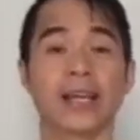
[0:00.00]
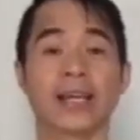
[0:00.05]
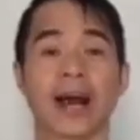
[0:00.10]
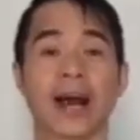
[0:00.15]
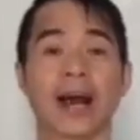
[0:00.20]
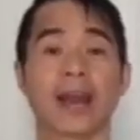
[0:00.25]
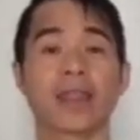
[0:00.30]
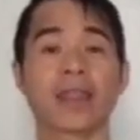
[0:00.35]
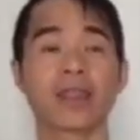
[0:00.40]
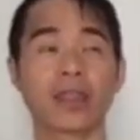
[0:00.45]

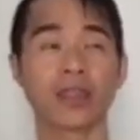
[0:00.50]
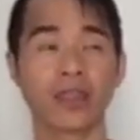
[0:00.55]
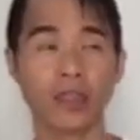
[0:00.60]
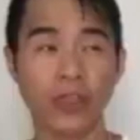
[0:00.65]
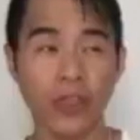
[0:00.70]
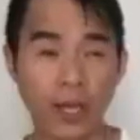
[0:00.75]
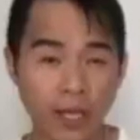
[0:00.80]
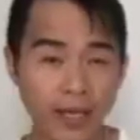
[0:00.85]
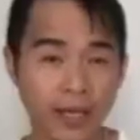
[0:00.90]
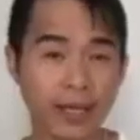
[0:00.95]
I
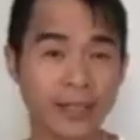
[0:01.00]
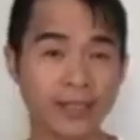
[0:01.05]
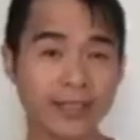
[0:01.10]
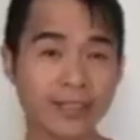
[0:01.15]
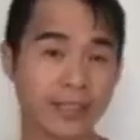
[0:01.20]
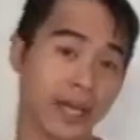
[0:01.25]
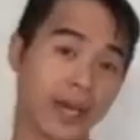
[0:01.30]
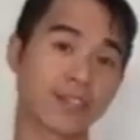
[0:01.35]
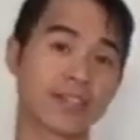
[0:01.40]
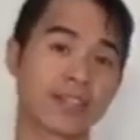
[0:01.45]
think it's
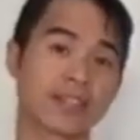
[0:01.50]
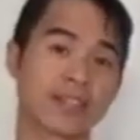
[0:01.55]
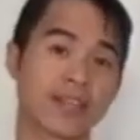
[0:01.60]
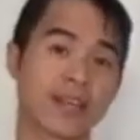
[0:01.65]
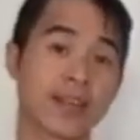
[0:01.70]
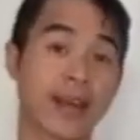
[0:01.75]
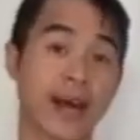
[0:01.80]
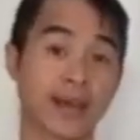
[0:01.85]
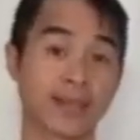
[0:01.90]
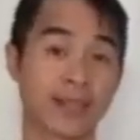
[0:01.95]
safe to
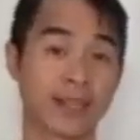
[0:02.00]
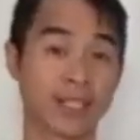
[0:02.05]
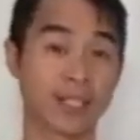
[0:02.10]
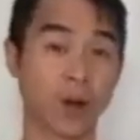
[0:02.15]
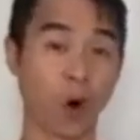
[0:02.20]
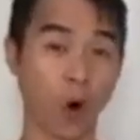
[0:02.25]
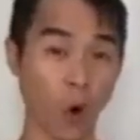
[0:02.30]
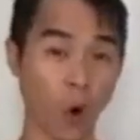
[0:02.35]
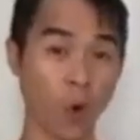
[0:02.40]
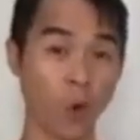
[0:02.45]
say that this
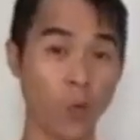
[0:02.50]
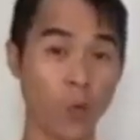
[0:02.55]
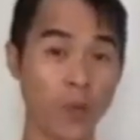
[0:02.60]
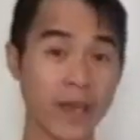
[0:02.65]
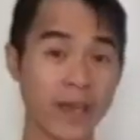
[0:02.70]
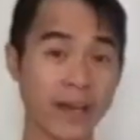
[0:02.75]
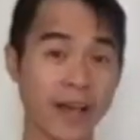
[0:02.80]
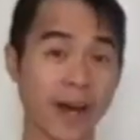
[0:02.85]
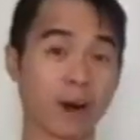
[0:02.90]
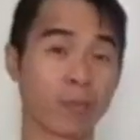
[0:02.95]
whole
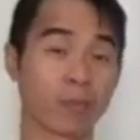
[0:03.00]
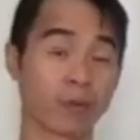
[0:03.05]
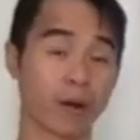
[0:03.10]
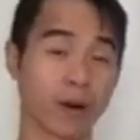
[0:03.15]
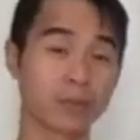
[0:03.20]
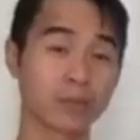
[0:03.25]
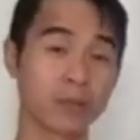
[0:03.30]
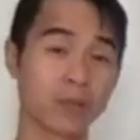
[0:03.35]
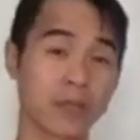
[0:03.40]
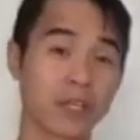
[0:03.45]
week I'll
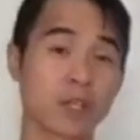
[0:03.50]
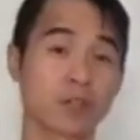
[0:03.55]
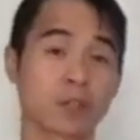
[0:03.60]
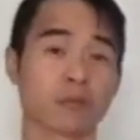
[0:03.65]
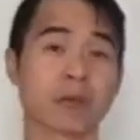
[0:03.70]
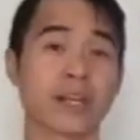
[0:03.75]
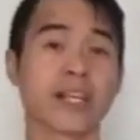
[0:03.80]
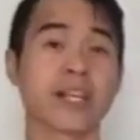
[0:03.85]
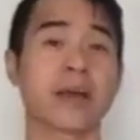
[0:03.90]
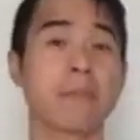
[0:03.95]
probably be
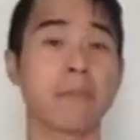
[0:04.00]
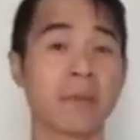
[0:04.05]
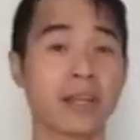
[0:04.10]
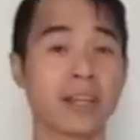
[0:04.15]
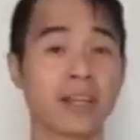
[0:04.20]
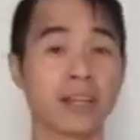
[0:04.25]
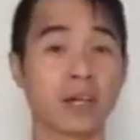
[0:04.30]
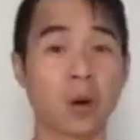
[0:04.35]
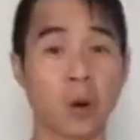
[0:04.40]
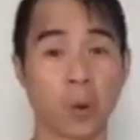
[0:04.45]
creating a
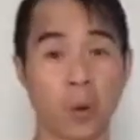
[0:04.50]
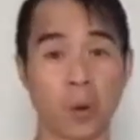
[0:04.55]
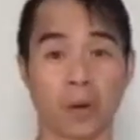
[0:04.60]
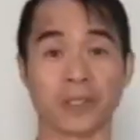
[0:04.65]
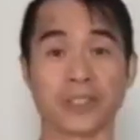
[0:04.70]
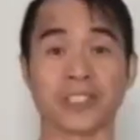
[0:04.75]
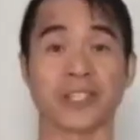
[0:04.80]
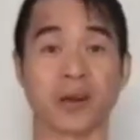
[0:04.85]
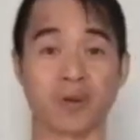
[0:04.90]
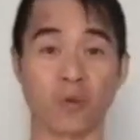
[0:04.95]
mini
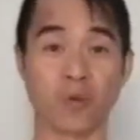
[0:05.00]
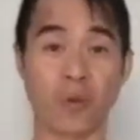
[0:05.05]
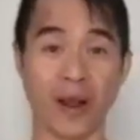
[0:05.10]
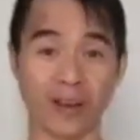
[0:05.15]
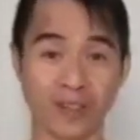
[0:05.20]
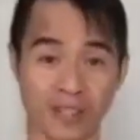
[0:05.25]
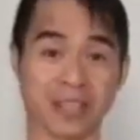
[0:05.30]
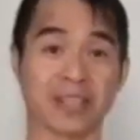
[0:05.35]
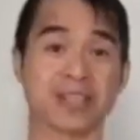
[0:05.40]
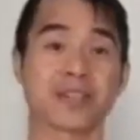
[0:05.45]
course
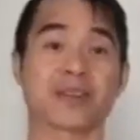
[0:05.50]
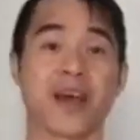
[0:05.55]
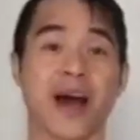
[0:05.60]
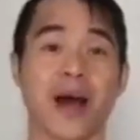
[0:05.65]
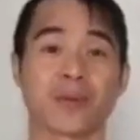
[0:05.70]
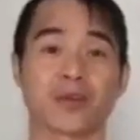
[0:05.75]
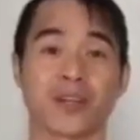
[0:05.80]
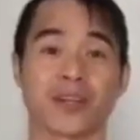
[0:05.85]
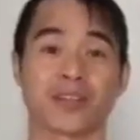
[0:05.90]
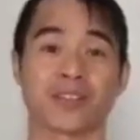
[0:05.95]
around lease
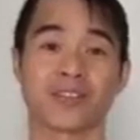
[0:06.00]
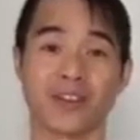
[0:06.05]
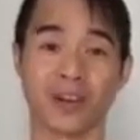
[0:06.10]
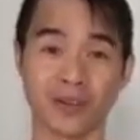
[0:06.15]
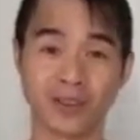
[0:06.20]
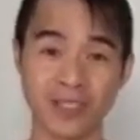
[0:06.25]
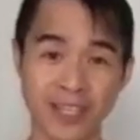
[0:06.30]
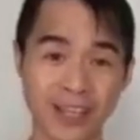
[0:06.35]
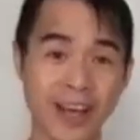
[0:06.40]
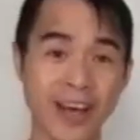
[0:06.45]
options. So
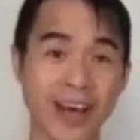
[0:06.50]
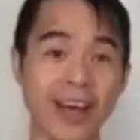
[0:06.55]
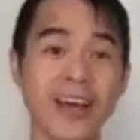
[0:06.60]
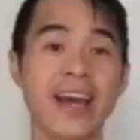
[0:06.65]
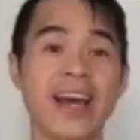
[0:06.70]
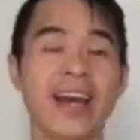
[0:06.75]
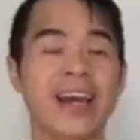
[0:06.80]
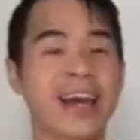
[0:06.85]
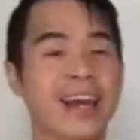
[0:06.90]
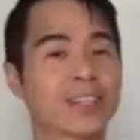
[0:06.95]

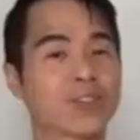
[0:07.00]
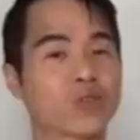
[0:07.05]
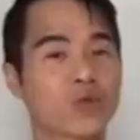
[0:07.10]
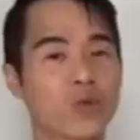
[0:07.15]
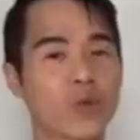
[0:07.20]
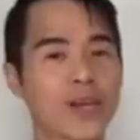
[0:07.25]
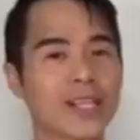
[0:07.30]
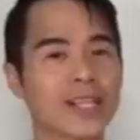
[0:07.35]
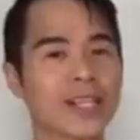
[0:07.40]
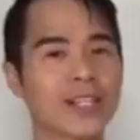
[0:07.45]
today is
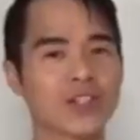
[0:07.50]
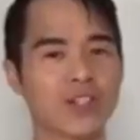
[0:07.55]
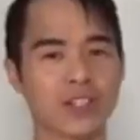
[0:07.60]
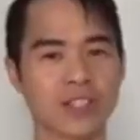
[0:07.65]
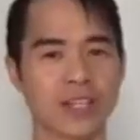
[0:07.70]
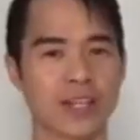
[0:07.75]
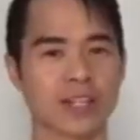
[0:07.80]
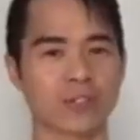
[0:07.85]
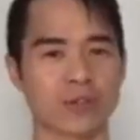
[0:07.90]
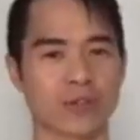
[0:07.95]
really just
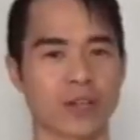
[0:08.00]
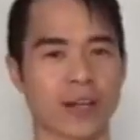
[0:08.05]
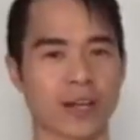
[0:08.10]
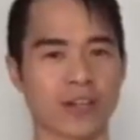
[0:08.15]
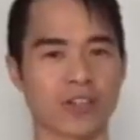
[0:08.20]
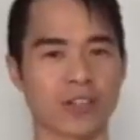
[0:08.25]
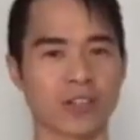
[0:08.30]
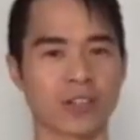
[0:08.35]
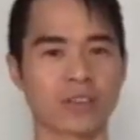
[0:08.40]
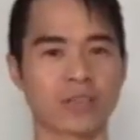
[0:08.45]
the
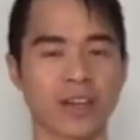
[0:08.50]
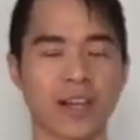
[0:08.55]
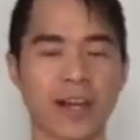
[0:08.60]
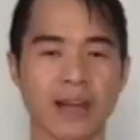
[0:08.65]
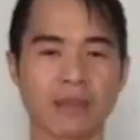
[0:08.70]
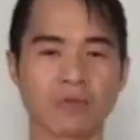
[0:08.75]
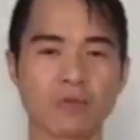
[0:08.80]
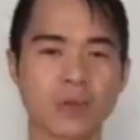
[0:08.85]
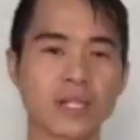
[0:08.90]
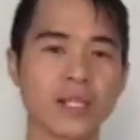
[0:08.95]
introduction of it
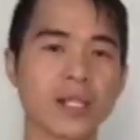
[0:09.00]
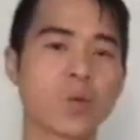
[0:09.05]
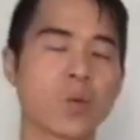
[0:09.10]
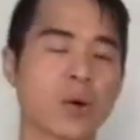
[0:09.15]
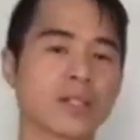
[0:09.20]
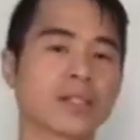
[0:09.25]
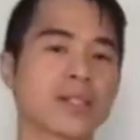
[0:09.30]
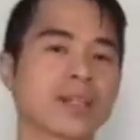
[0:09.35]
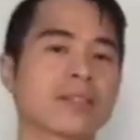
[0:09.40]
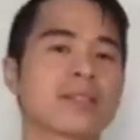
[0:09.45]
and really
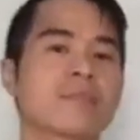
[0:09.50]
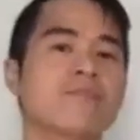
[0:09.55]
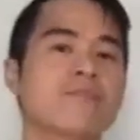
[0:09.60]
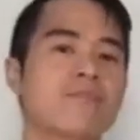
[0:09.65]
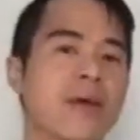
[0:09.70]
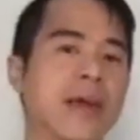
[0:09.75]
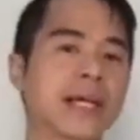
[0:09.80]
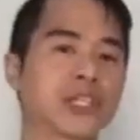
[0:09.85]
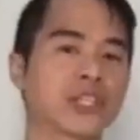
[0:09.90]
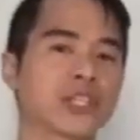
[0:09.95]
wanting to
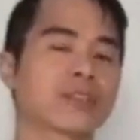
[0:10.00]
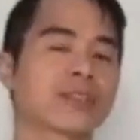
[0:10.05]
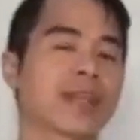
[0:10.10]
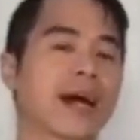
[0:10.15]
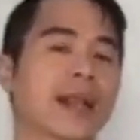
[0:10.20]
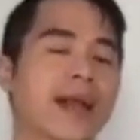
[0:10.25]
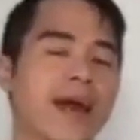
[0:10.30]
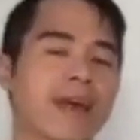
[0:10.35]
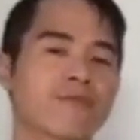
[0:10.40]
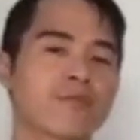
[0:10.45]
make sure
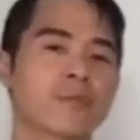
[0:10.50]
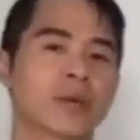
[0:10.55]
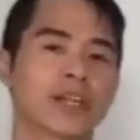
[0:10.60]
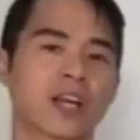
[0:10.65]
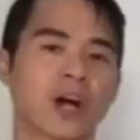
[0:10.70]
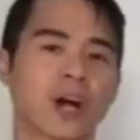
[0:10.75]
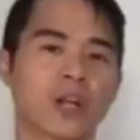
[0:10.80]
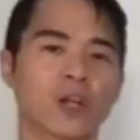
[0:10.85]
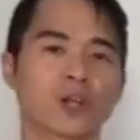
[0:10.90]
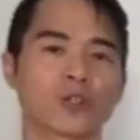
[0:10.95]
that
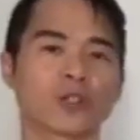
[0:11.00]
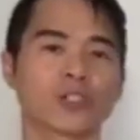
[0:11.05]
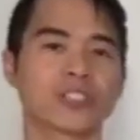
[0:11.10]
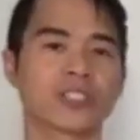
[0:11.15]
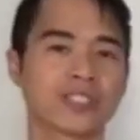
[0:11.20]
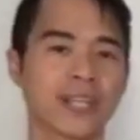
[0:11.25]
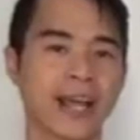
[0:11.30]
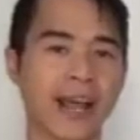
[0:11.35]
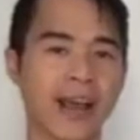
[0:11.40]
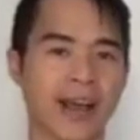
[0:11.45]
everybody
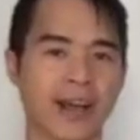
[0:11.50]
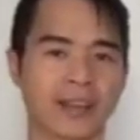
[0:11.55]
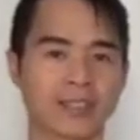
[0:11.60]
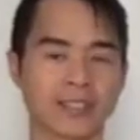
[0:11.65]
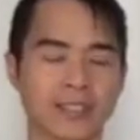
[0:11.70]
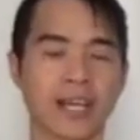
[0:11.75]
understands